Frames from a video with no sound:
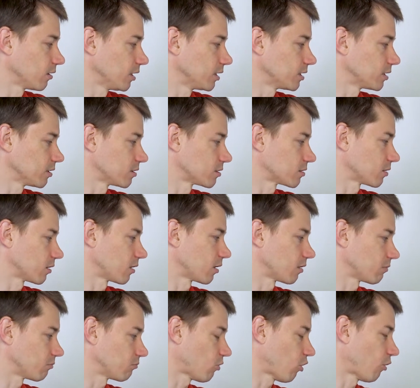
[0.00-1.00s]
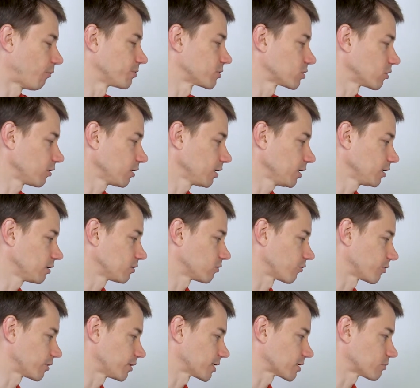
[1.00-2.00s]
it, it's um, obsolete
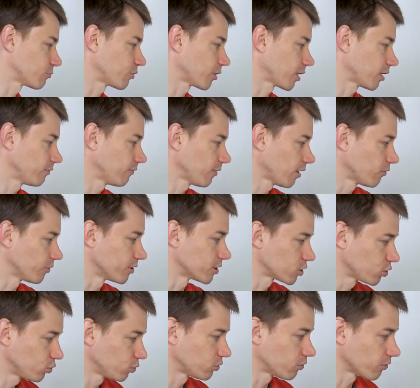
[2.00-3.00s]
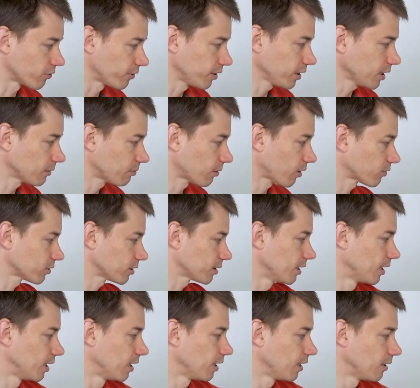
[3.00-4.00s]
or it doesn't bring any value. It's good to think about it.